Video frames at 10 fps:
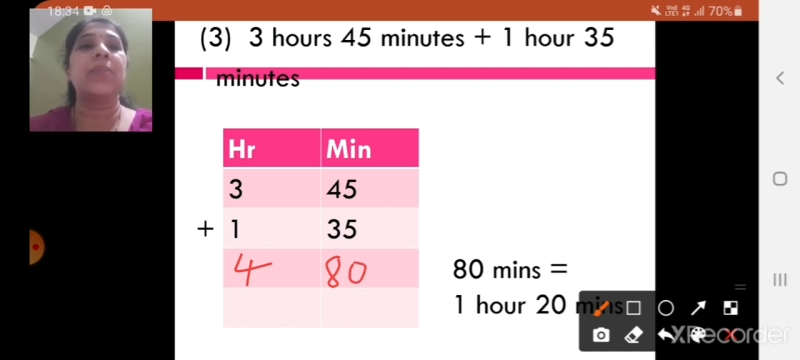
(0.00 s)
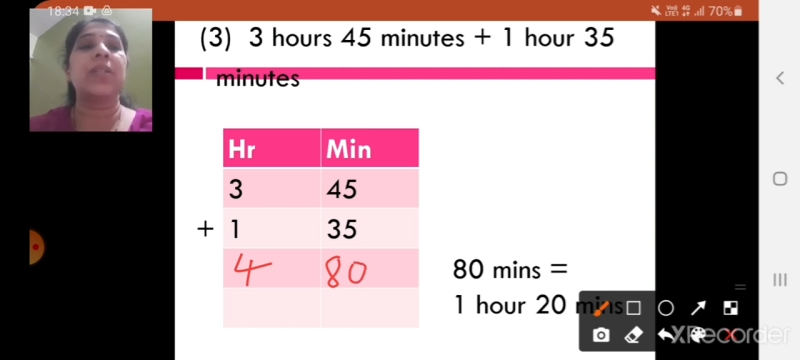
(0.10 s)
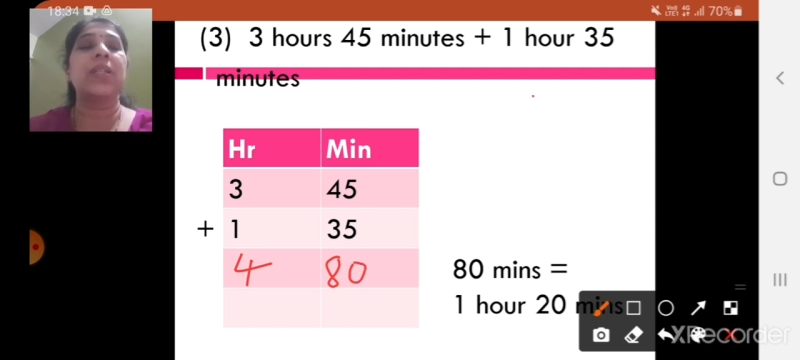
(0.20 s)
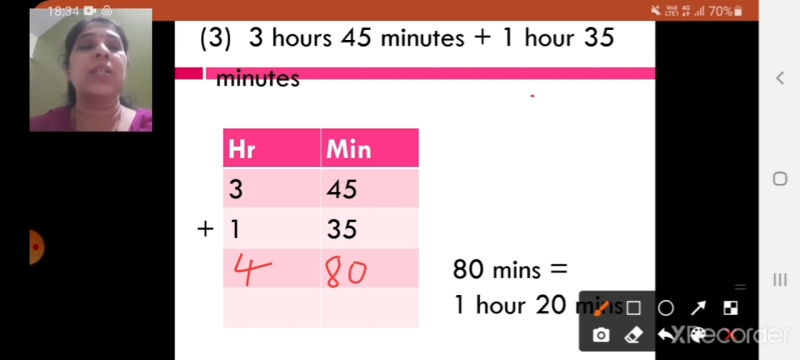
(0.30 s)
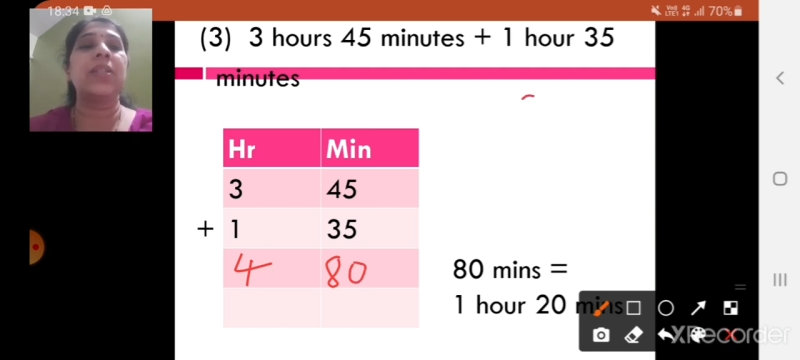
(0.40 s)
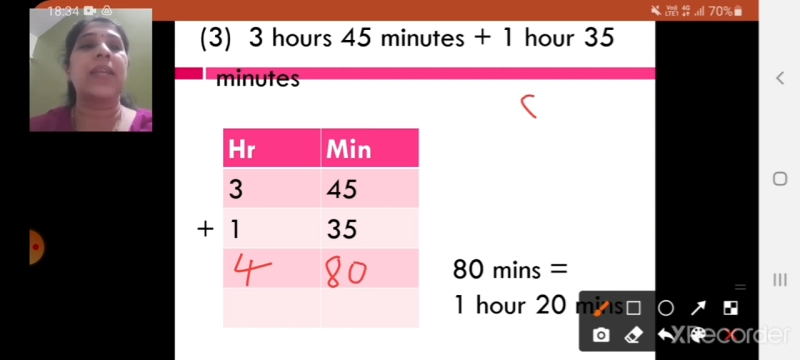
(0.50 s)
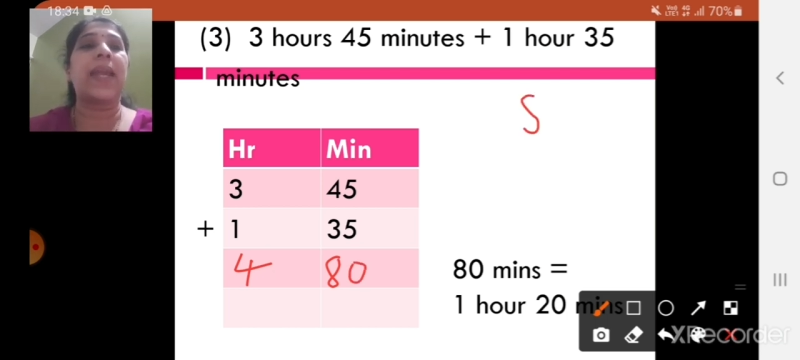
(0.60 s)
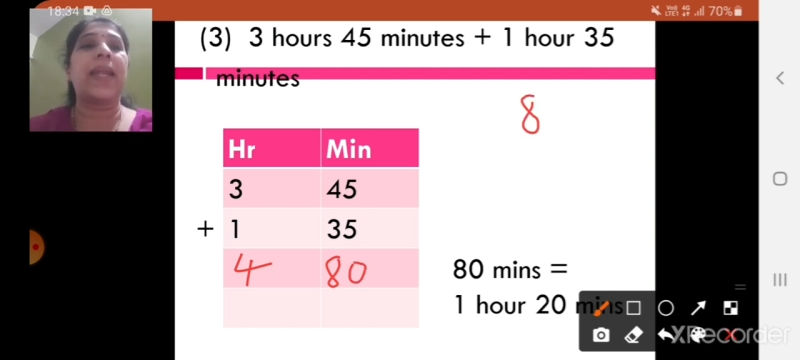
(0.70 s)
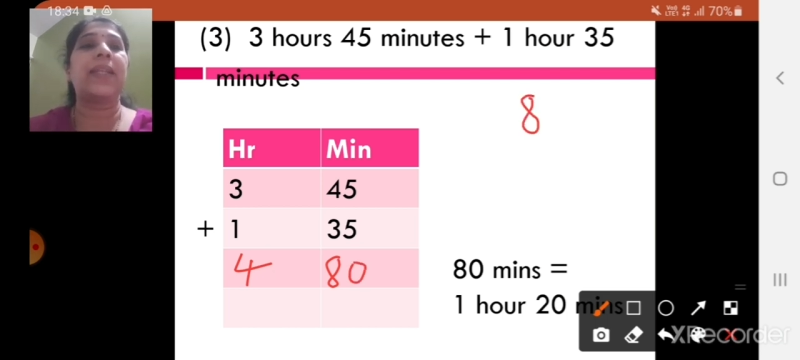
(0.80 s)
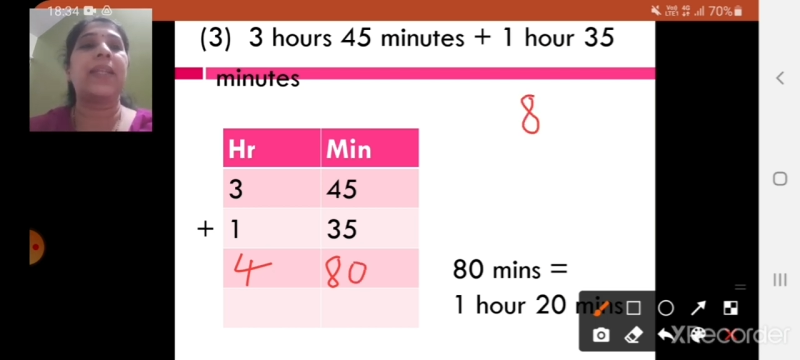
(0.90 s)
means
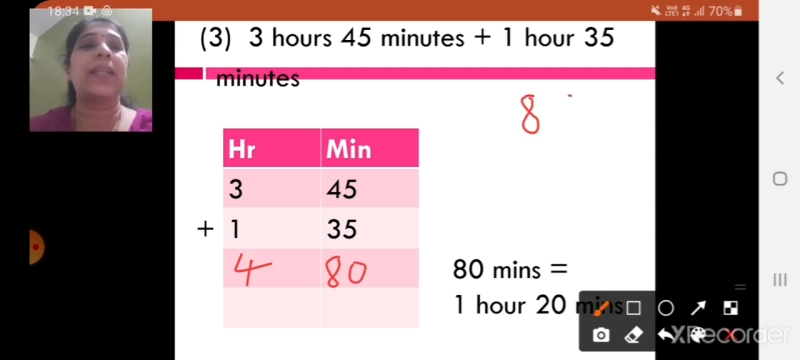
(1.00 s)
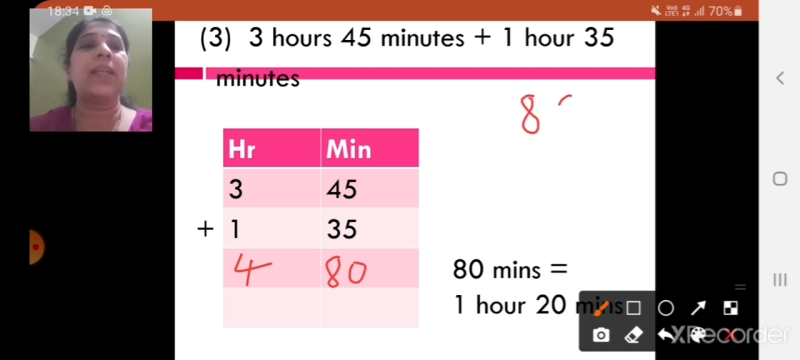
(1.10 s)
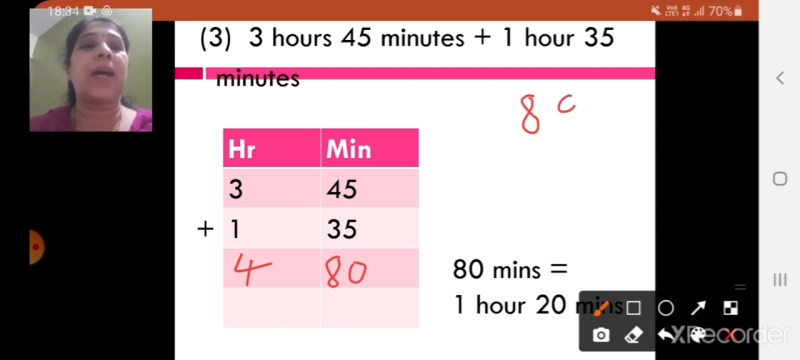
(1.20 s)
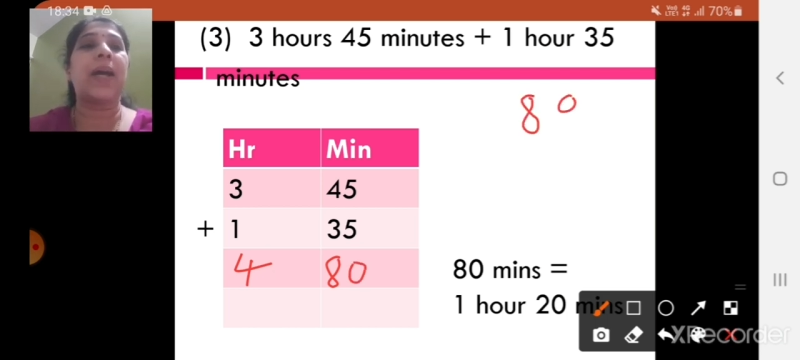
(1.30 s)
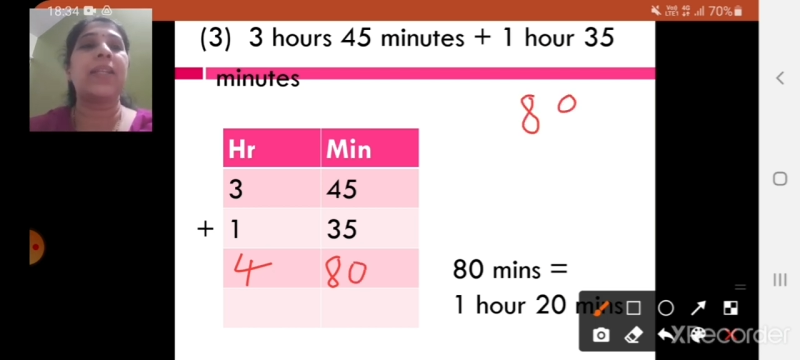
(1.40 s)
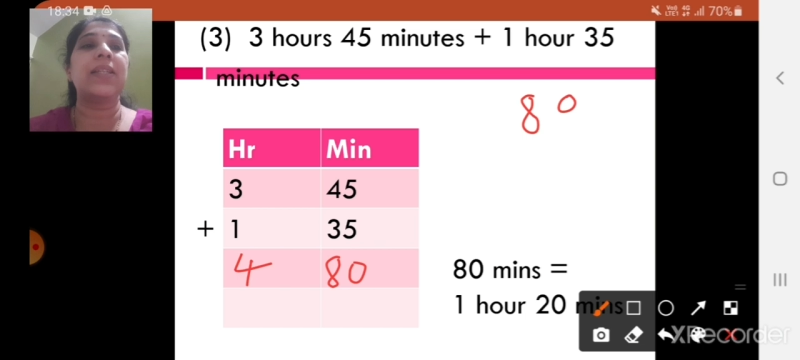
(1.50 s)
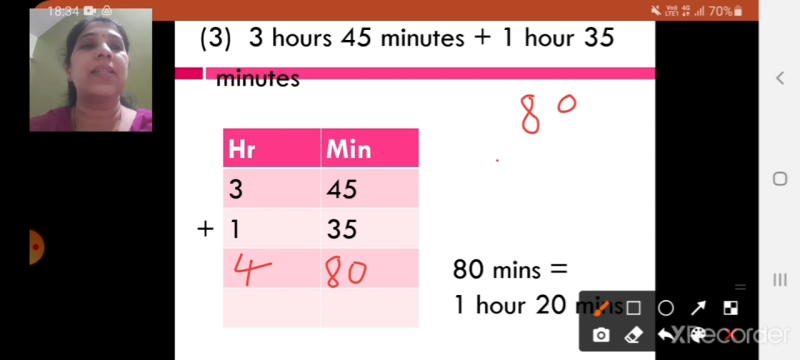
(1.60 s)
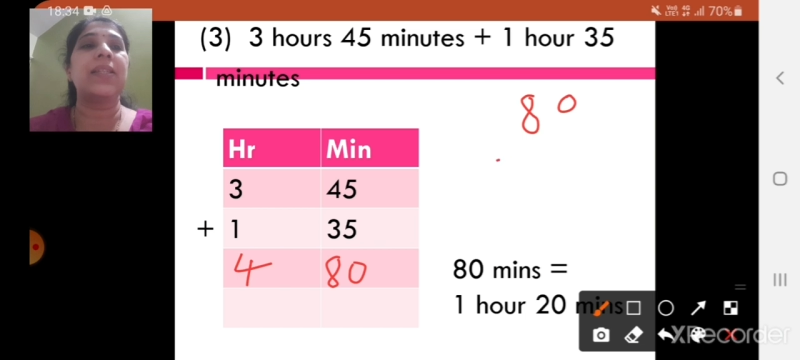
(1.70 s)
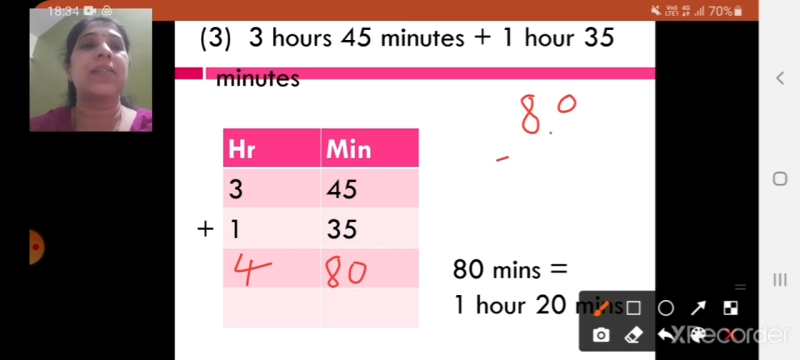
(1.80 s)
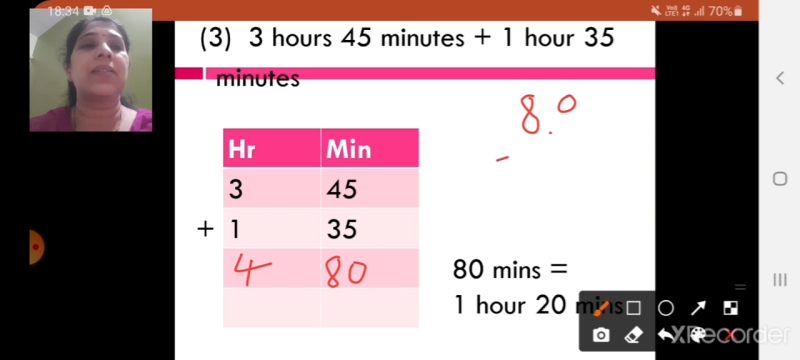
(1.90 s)
80
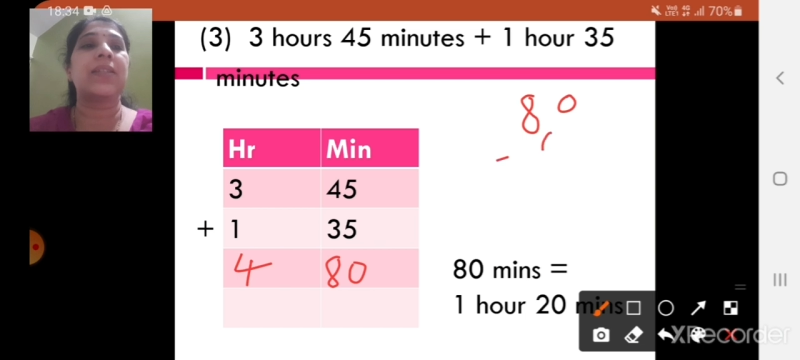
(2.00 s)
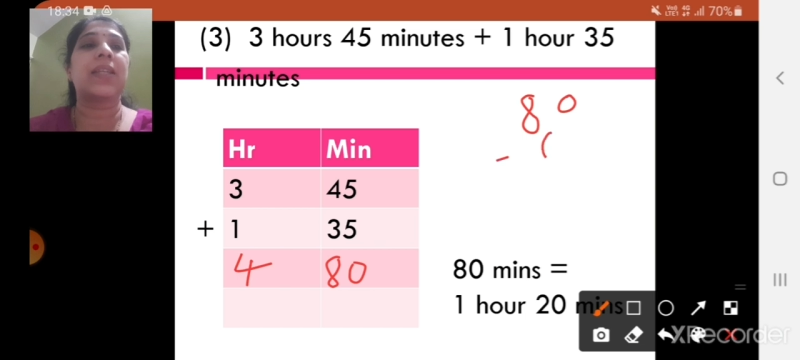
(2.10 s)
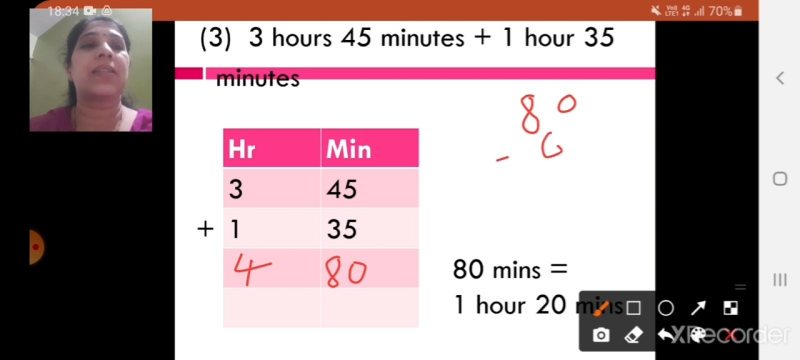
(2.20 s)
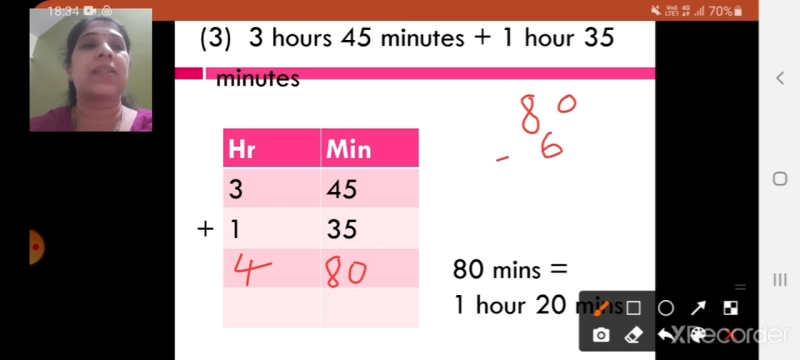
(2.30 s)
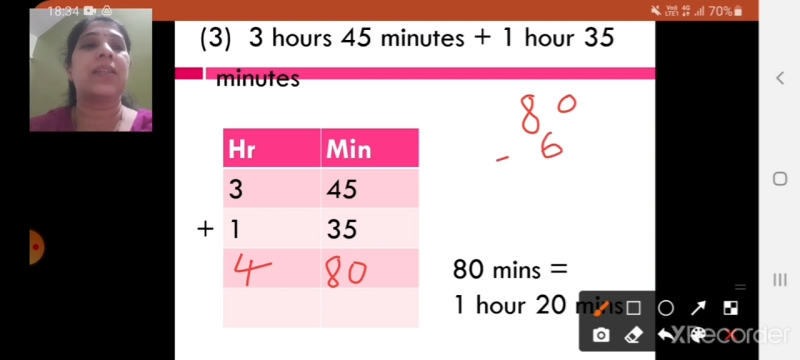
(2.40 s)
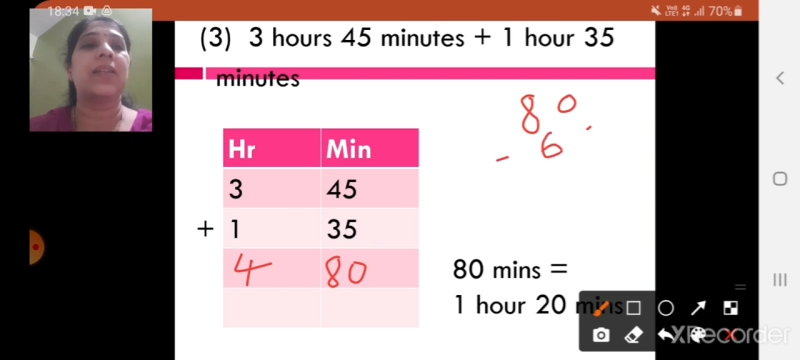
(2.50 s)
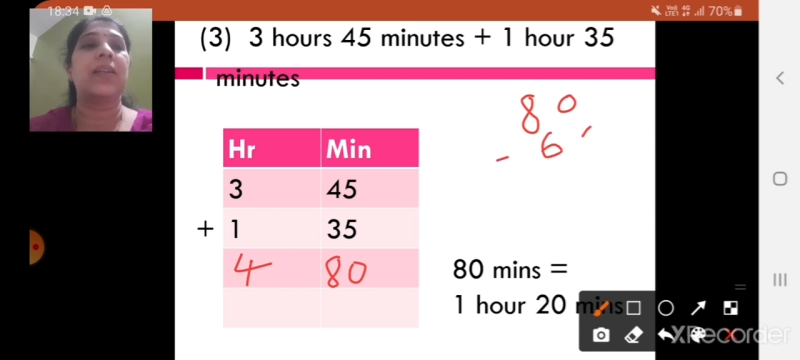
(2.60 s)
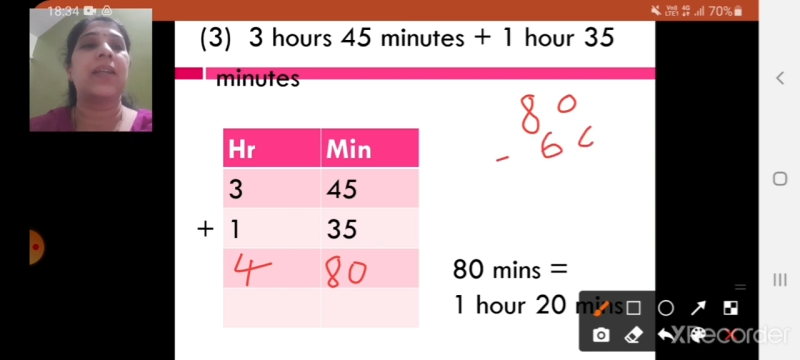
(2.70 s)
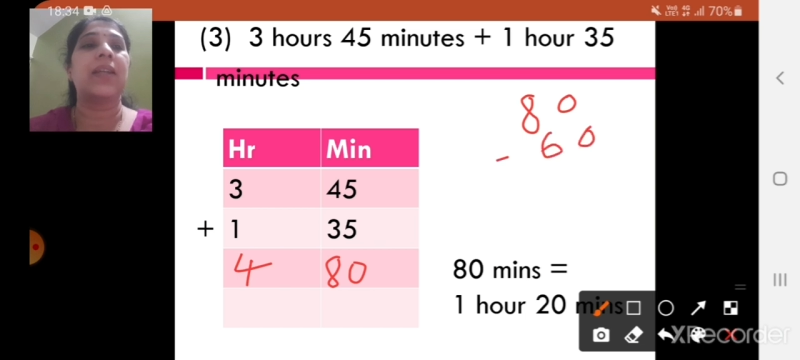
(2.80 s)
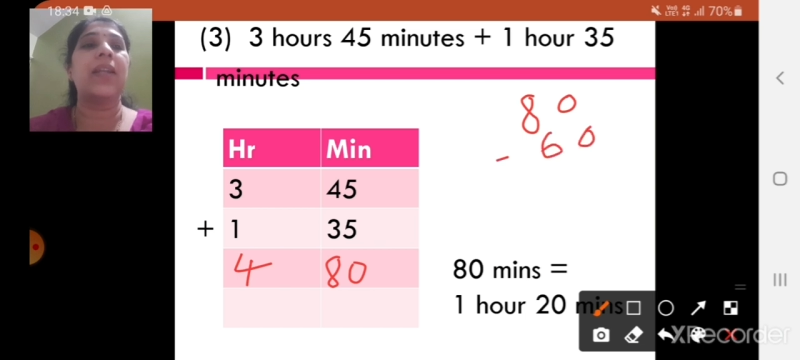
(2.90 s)
minus 60,
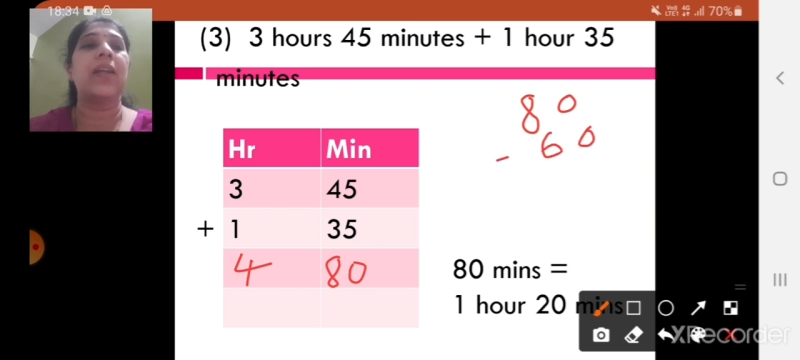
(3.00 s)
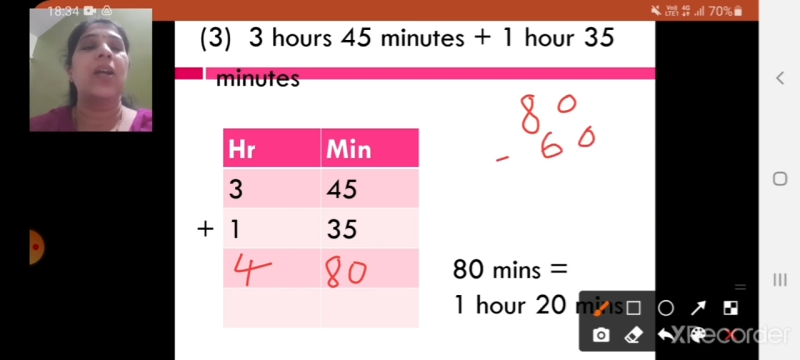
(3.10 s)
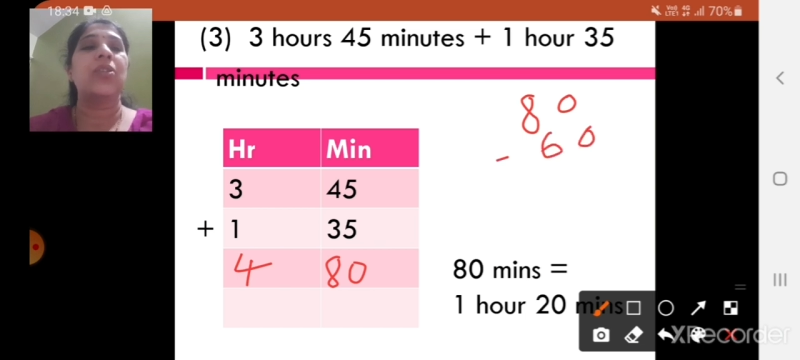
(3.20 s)
right?